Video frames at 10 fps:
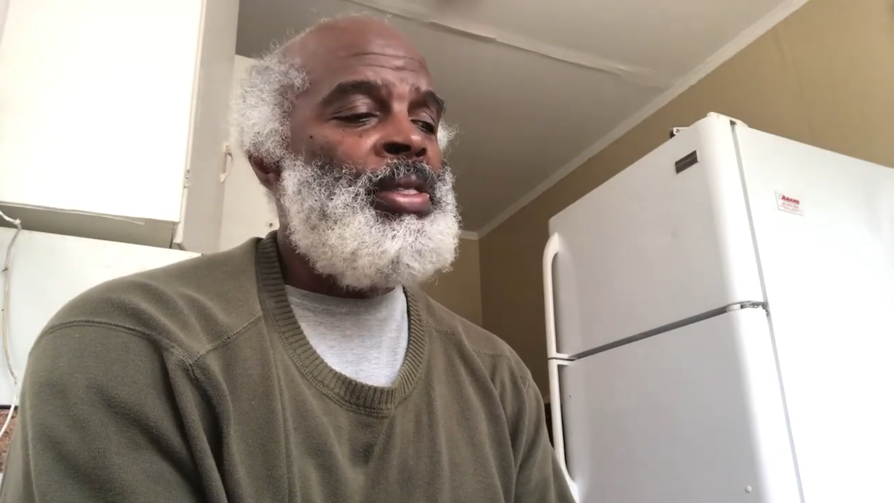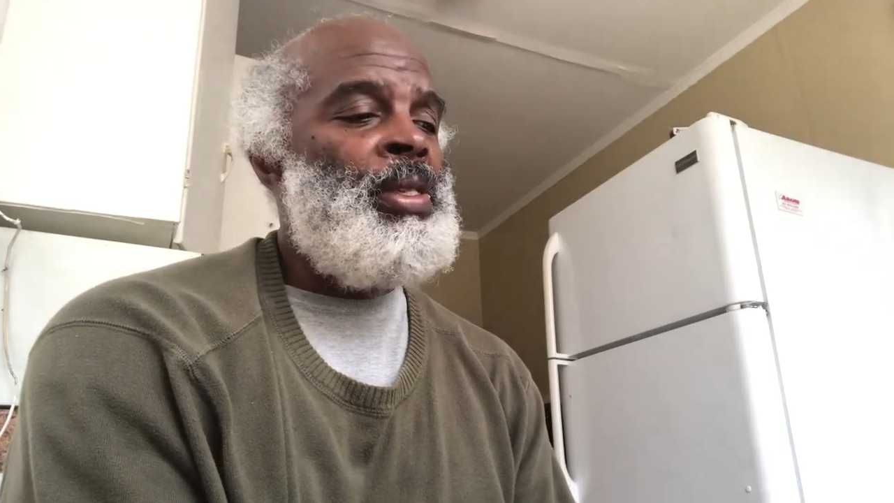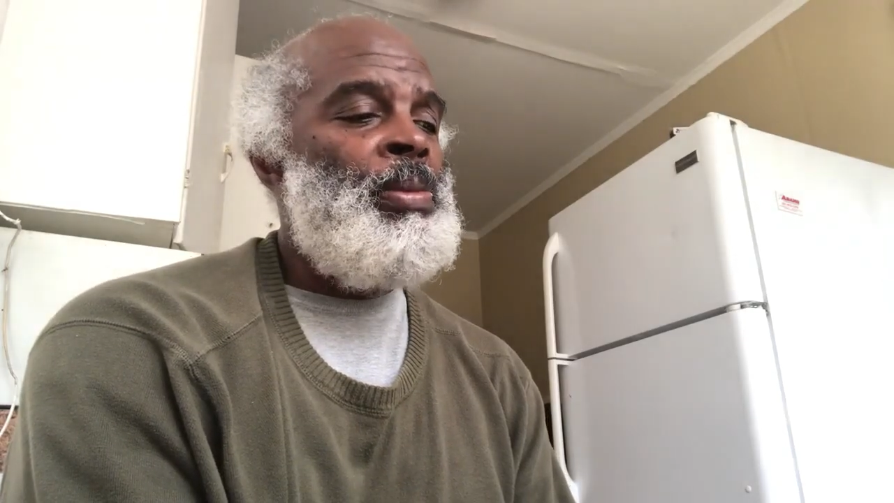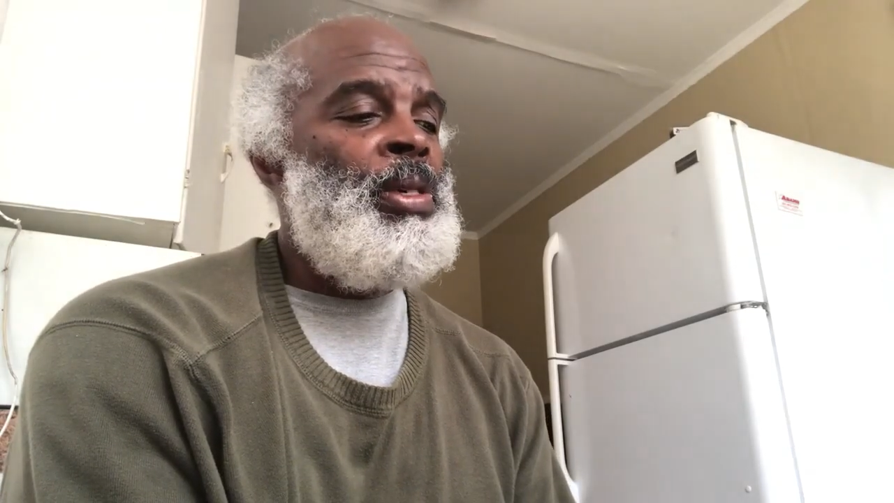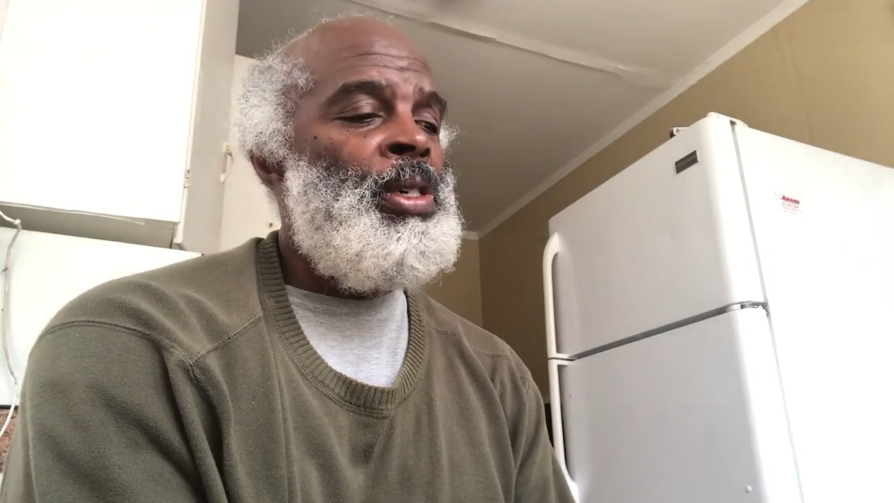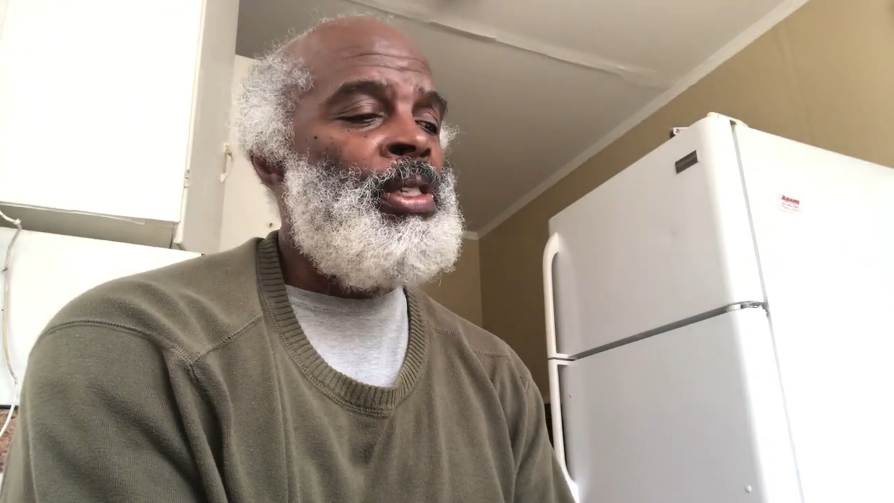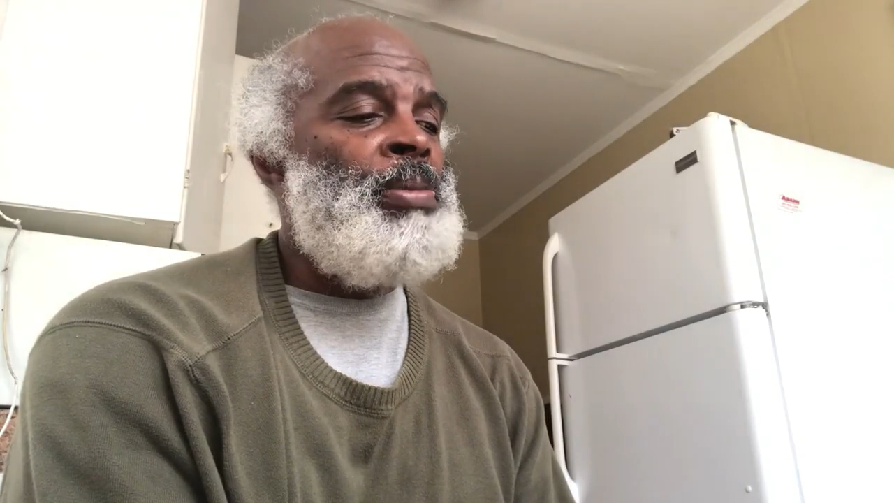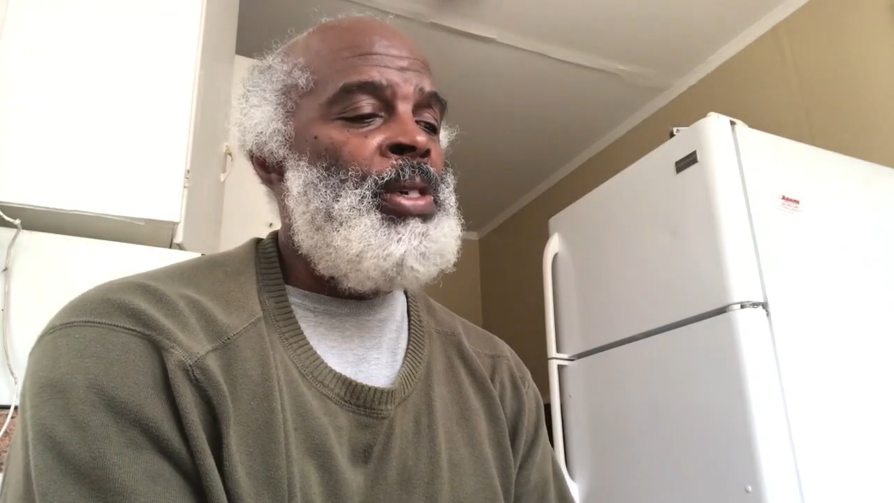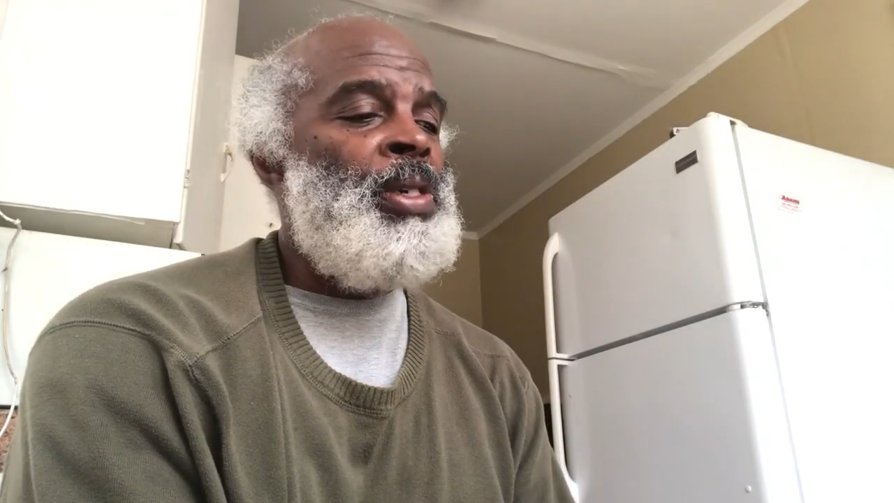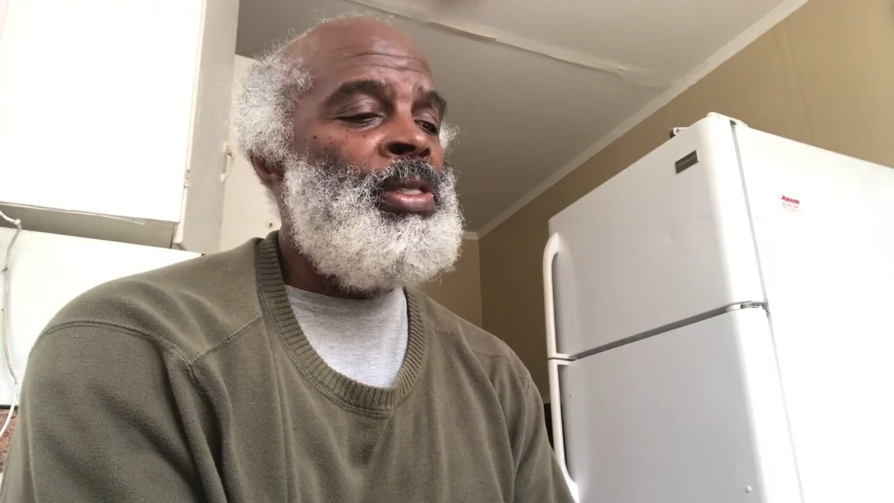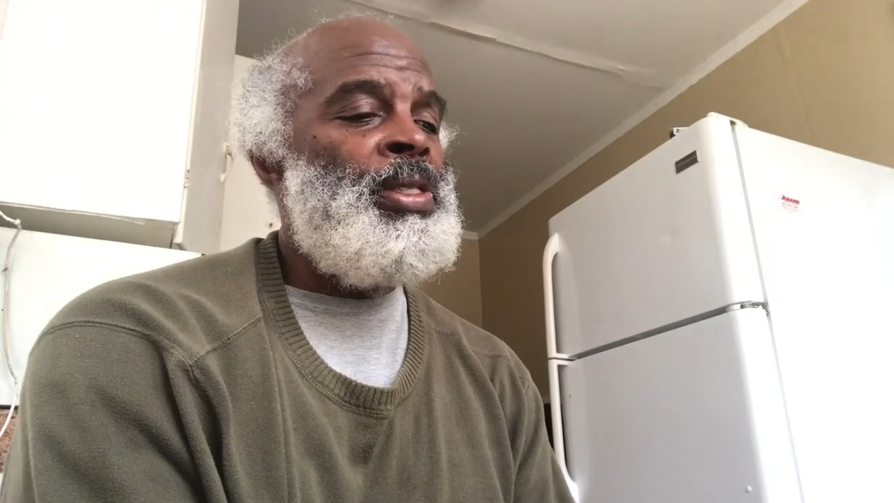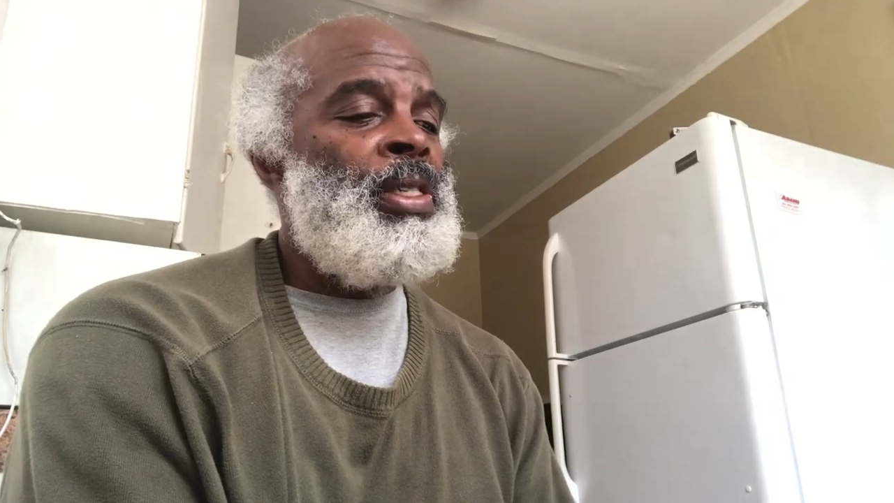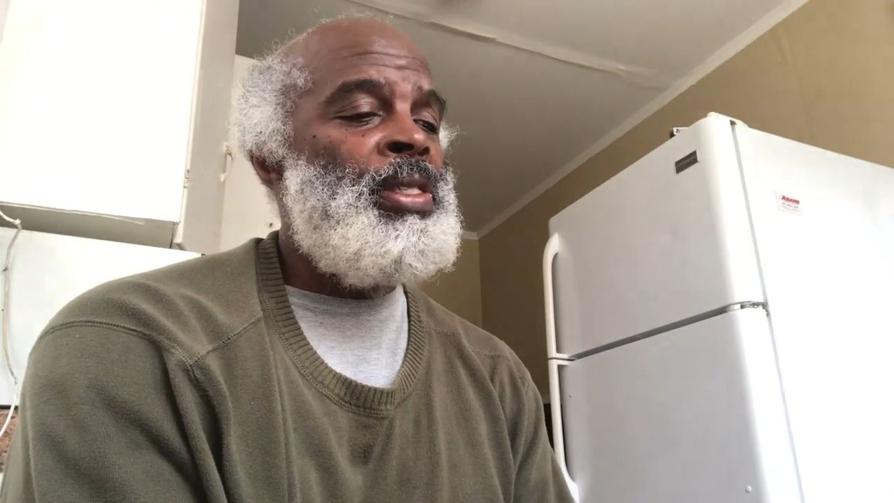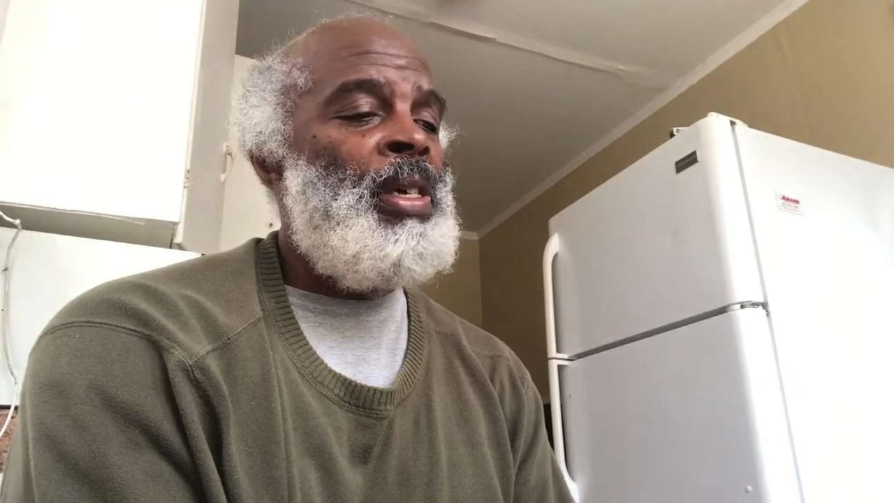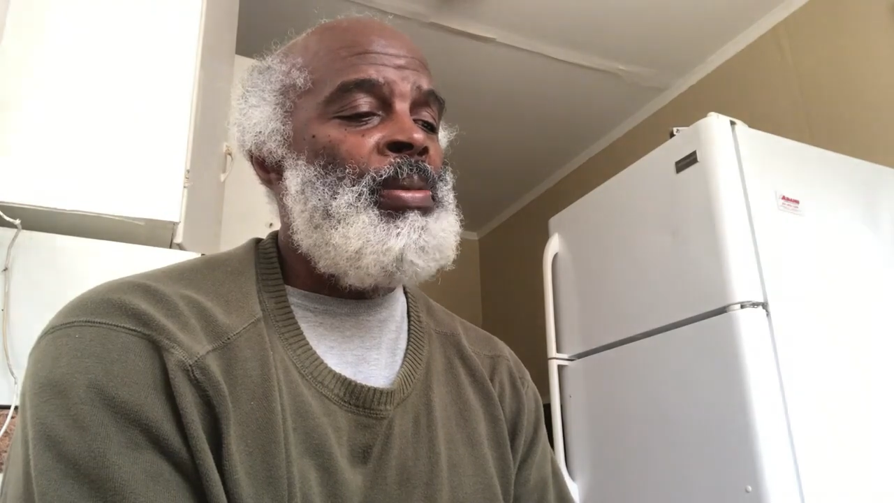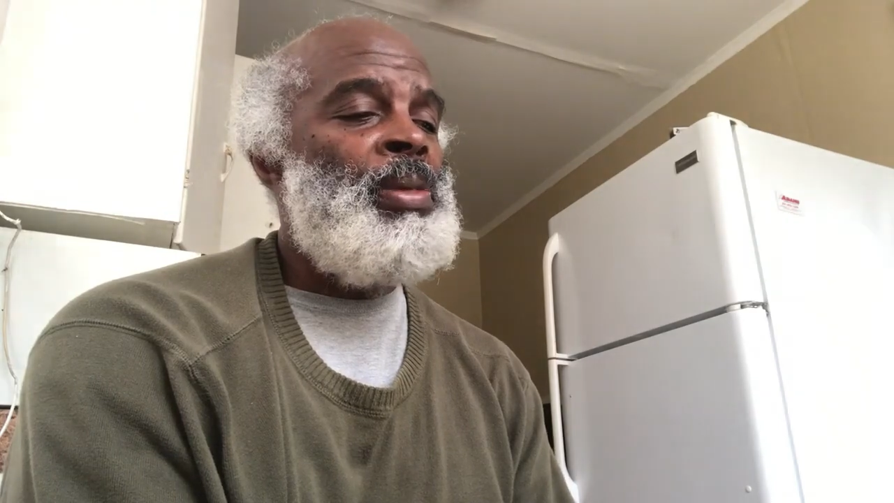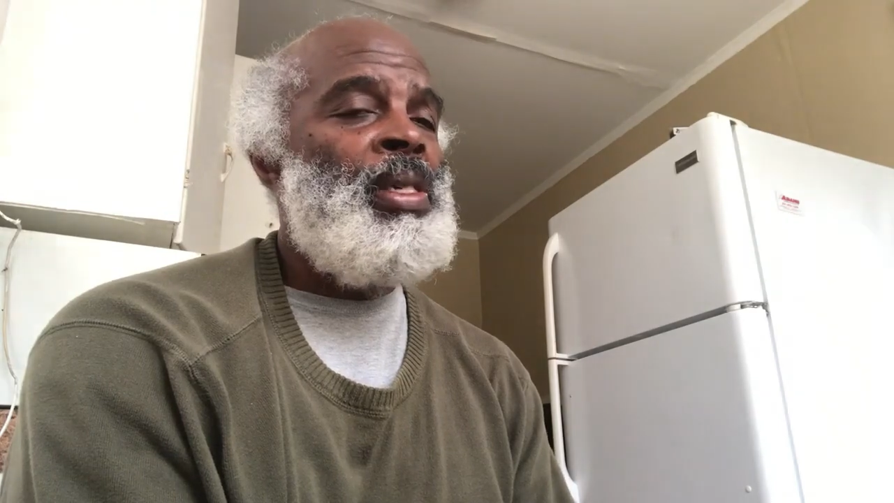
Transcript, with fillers: similar experience except